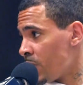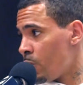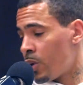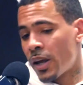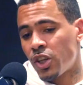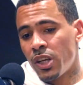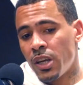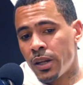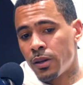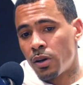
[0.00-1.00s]
When I
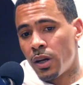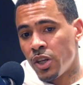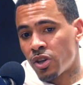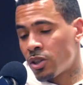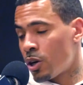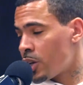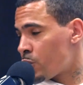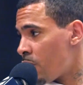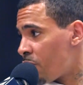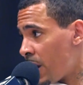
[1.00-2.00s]
cheated on Alicia, I told her to
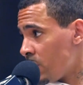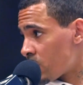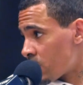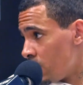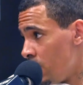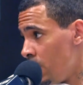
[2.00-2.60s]
her face.